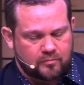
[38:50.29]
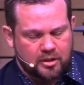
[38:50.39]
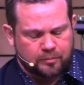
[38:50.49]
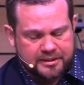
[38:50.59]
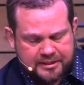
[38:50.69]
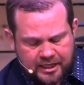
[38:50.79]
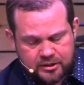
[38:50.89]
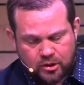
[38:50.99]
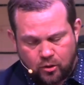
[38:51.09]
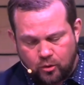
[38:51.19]
But saints
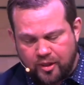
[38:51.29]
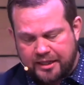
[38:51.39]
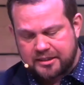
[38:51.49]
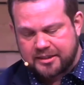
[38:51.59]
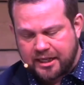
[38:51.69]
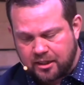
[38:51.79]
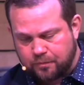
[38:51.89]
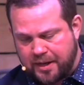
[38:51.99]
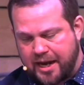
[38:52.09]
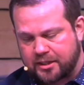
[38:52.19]
hold that second
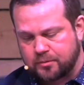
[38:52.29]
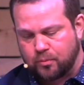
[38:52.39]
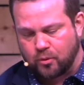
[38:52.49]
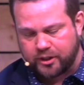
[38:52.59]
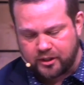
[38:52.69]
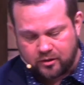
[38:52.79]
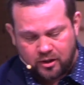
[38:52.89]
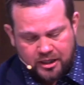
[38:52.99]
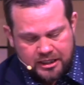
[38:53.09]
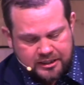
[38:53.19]
passport. Here,
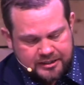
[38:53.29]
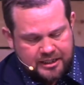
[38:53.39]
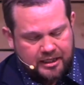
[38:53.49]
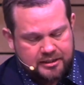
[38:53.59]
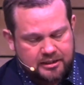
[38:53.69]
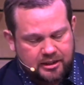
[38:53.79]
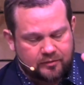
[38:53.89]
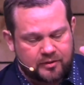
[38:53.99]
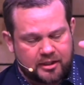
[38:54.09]
the saints lived